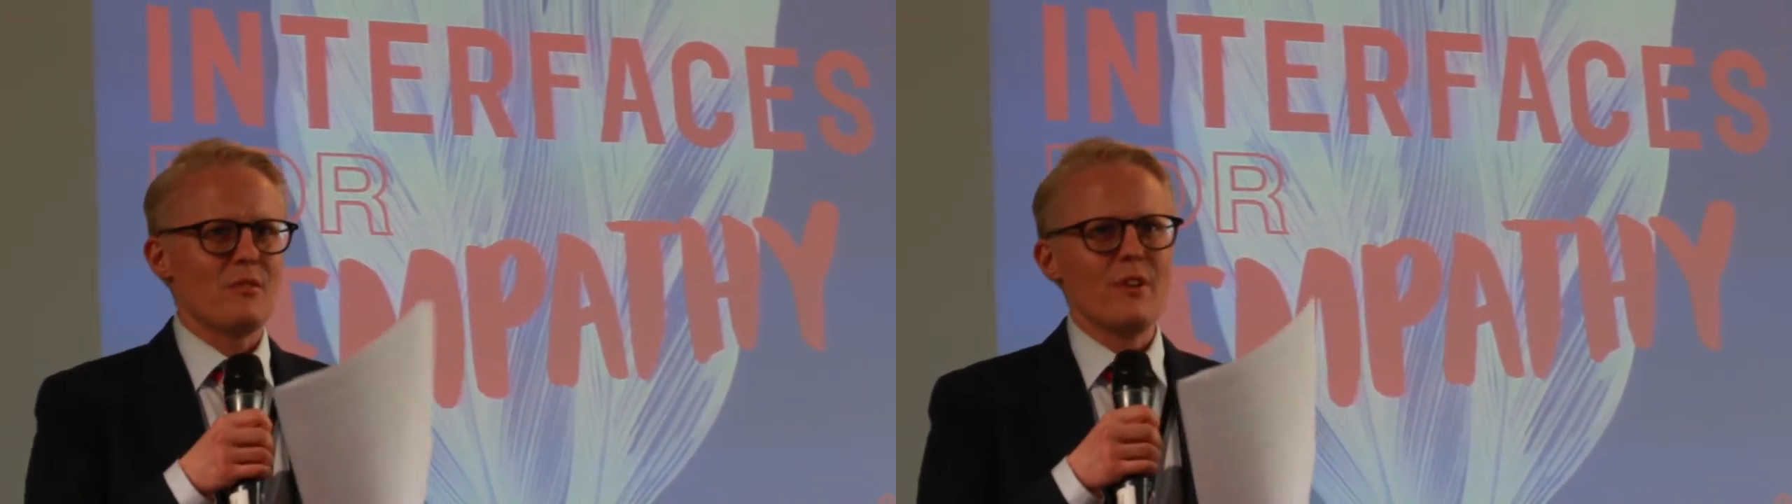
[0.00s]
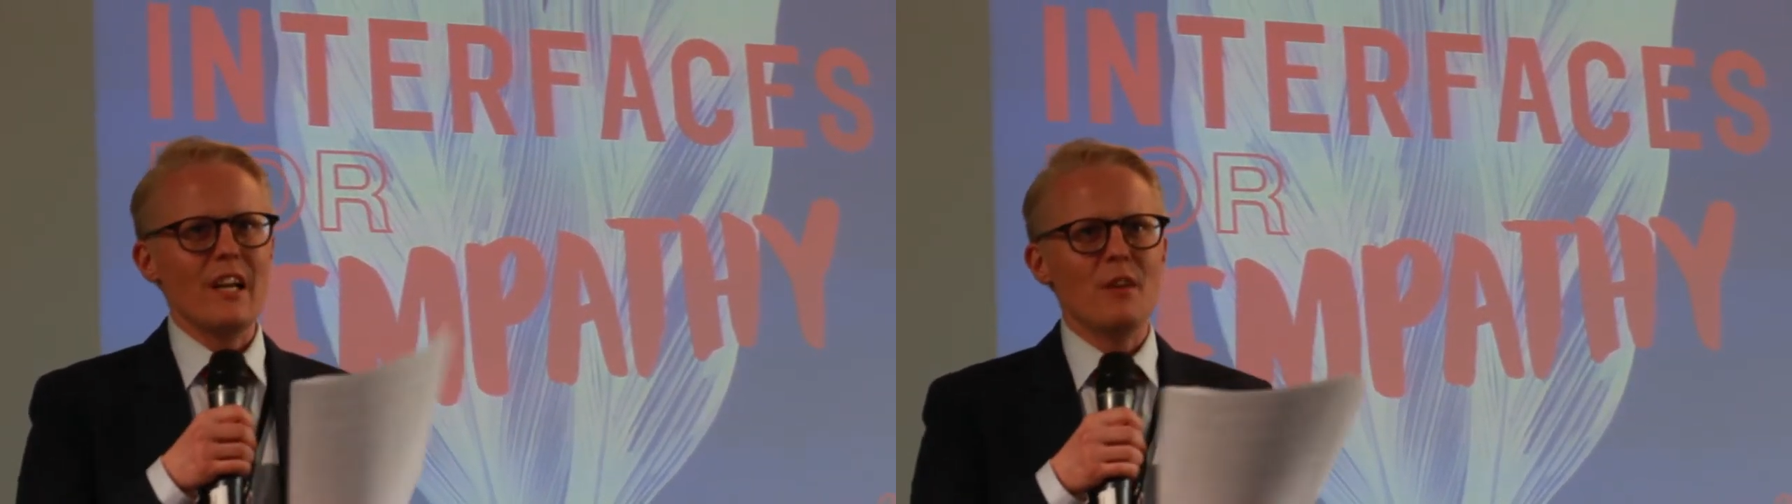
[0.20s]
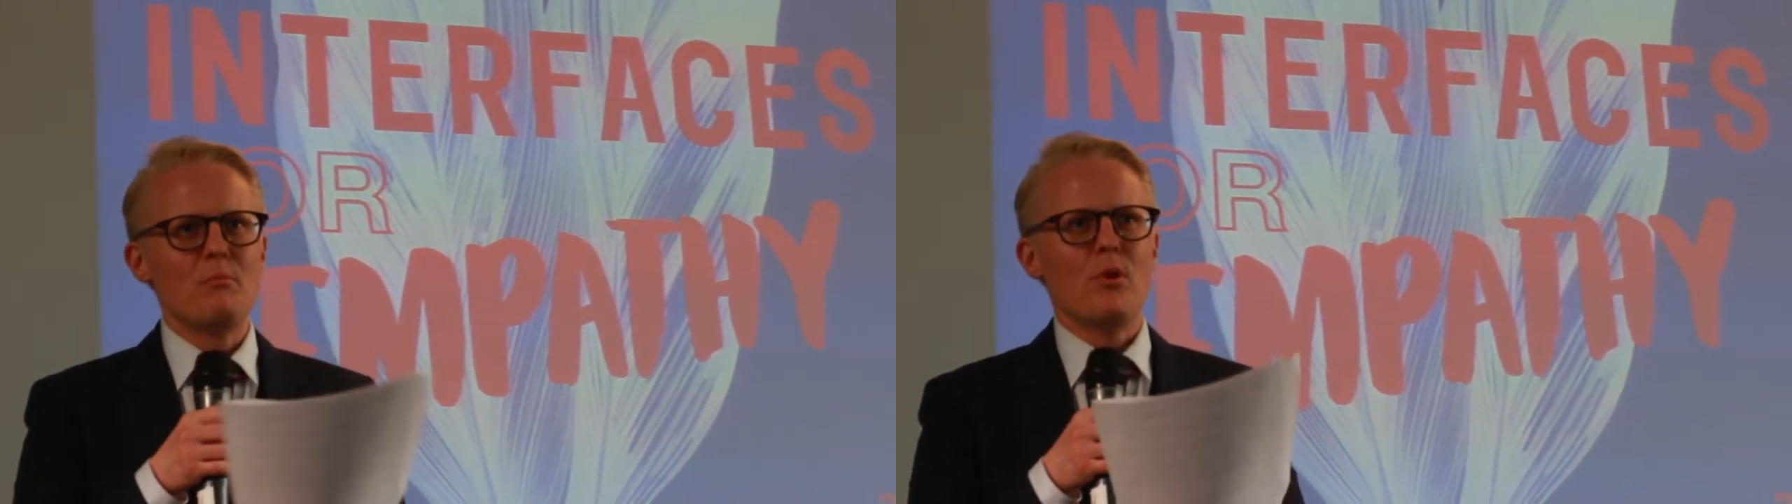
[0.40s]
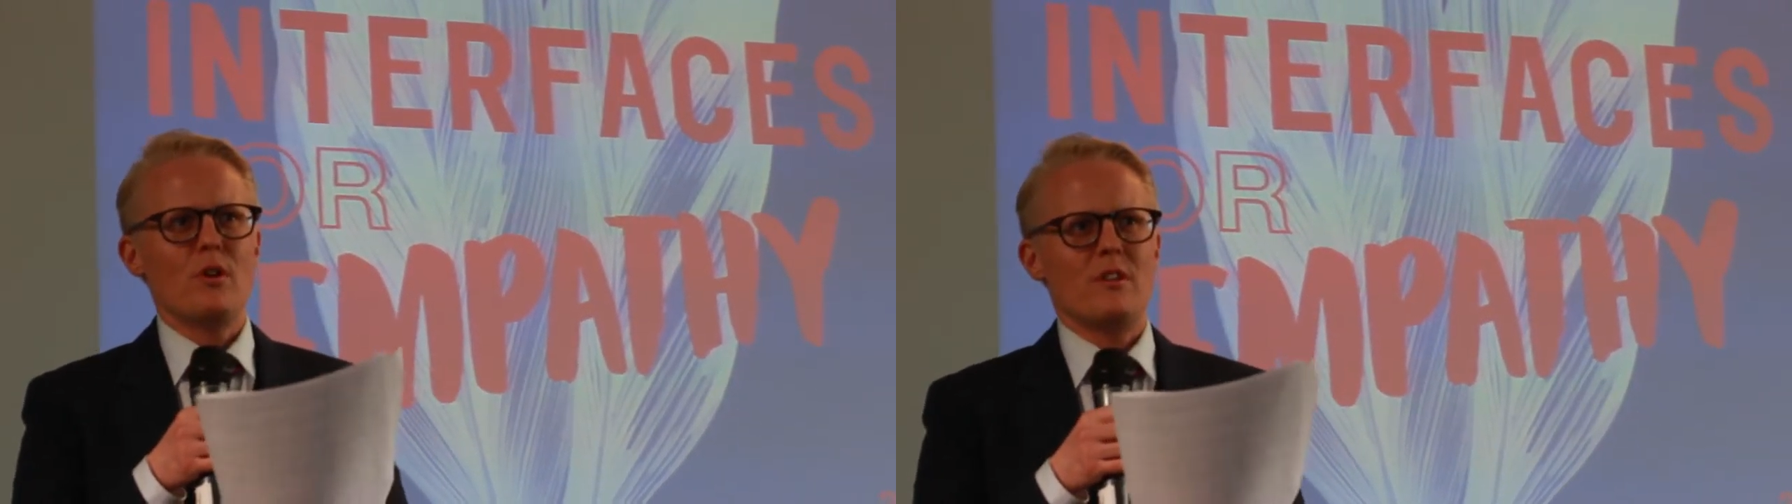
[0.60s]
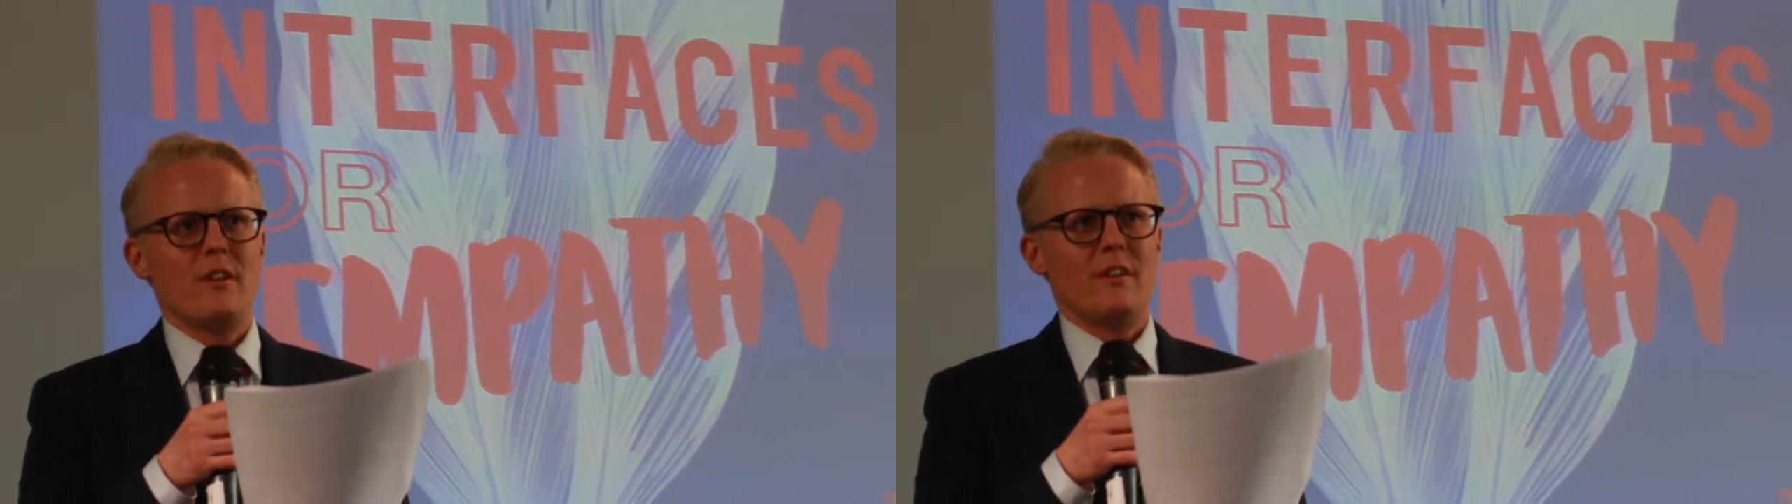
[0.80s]
really
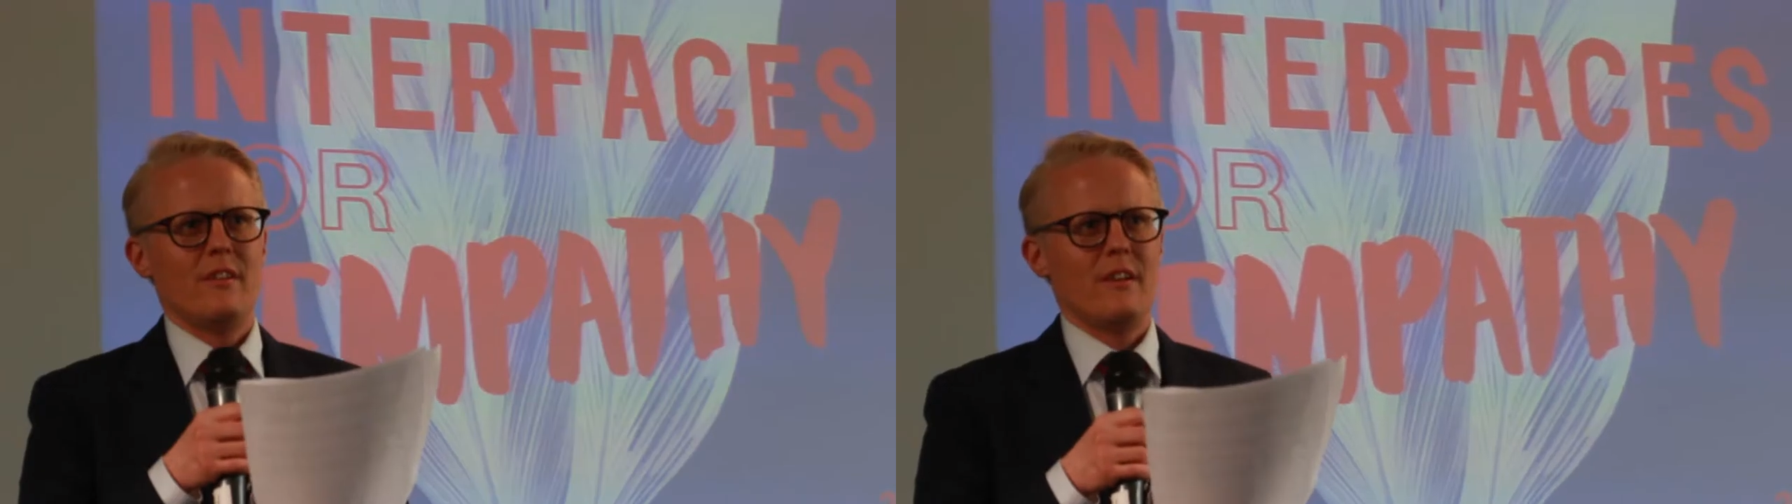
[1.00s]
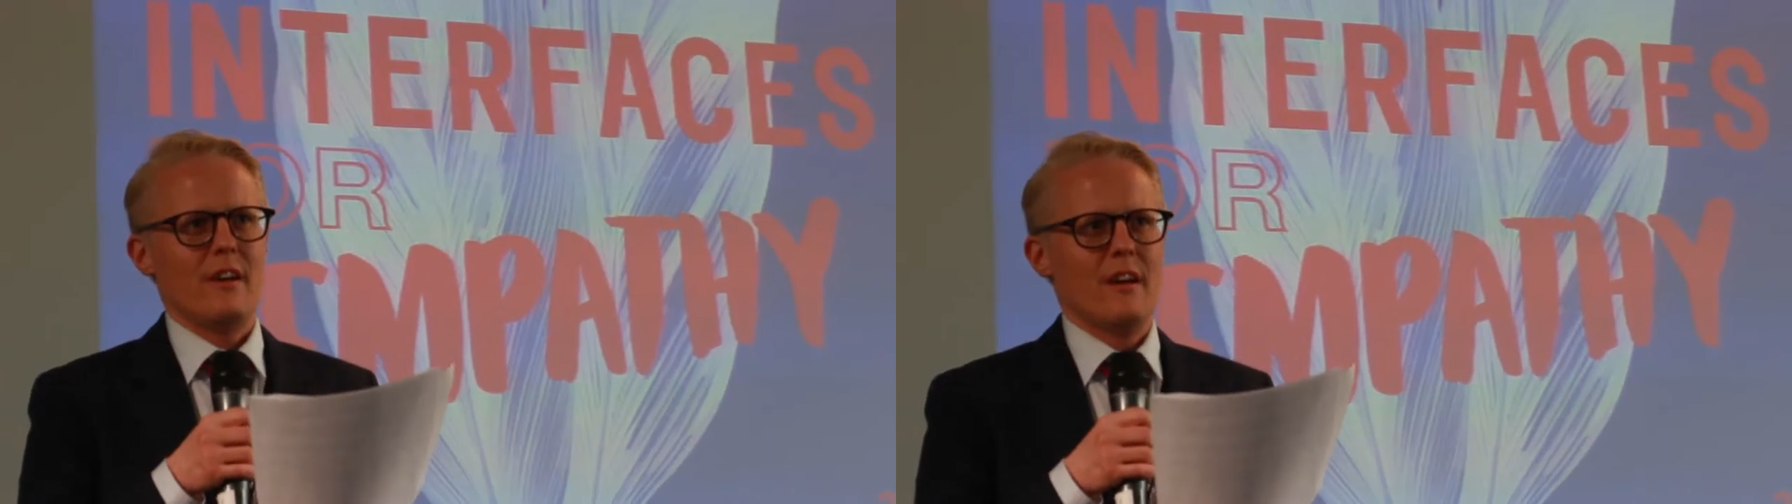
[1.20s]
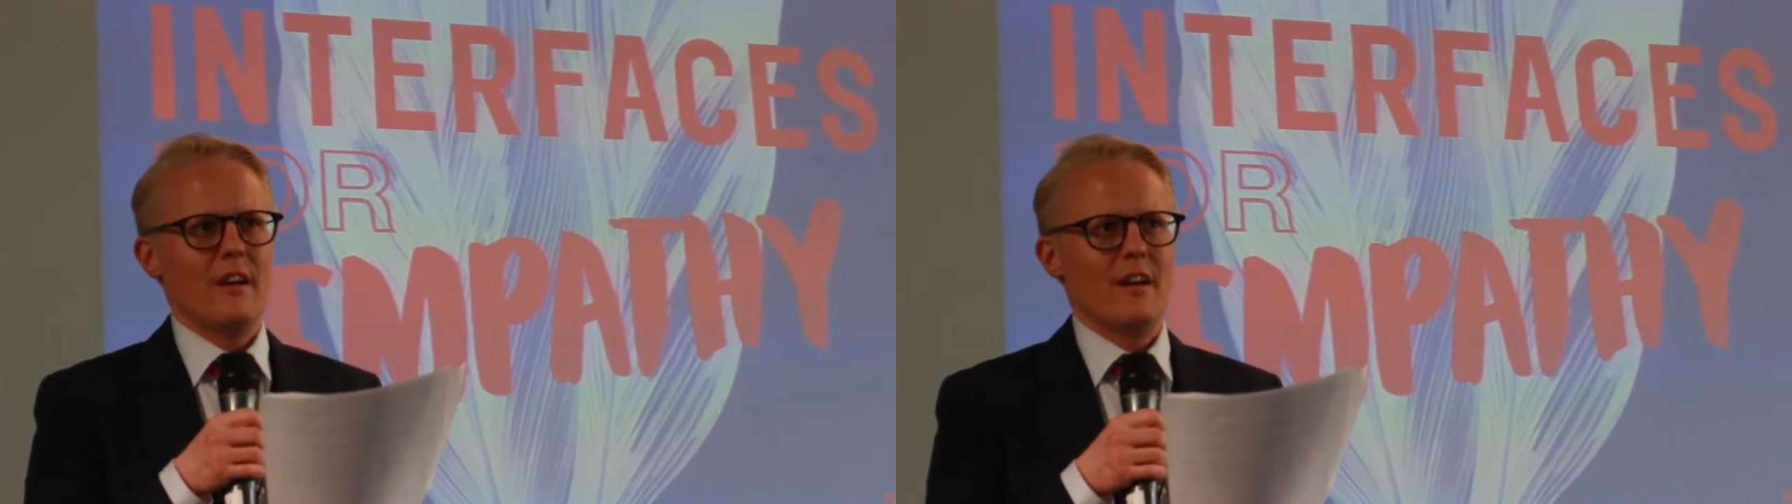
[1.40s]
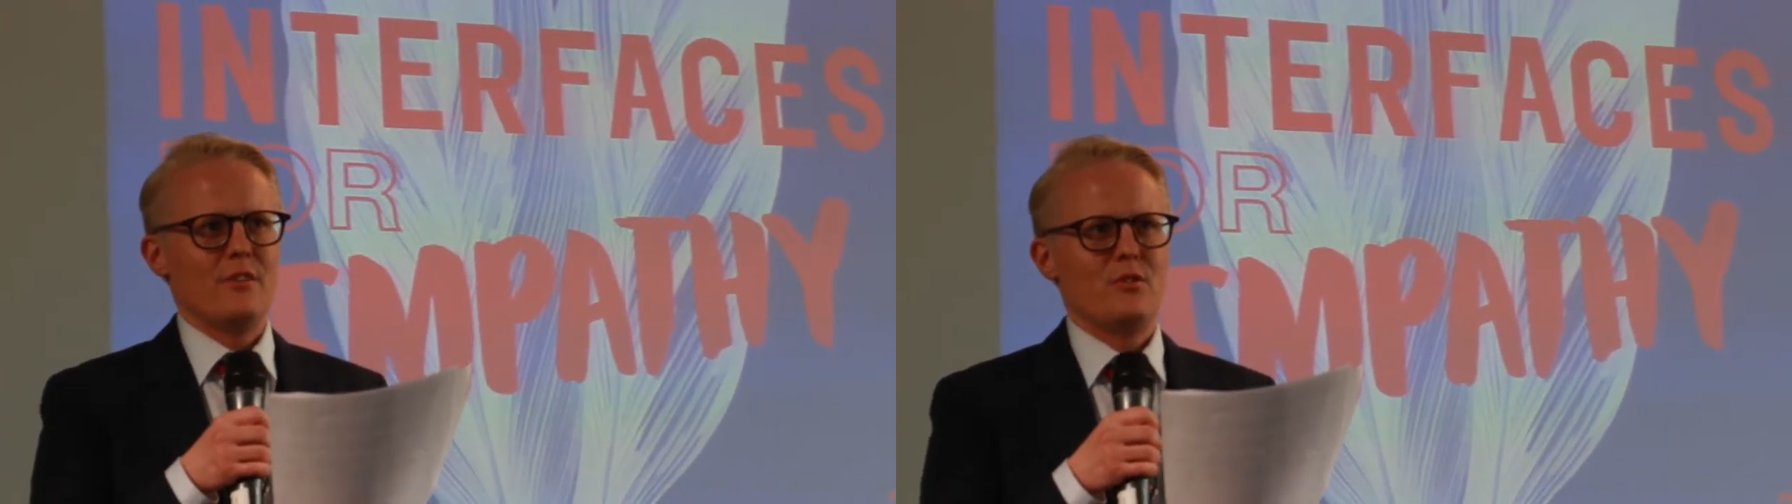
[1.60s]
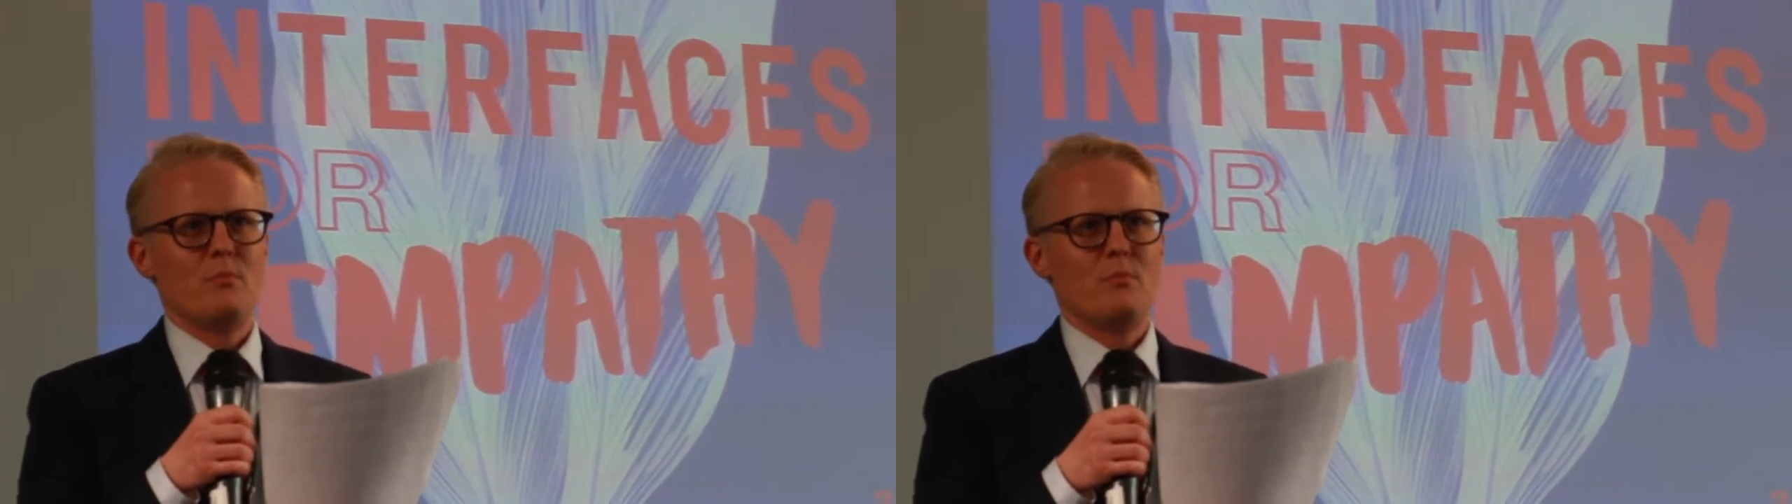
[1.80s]
important uh,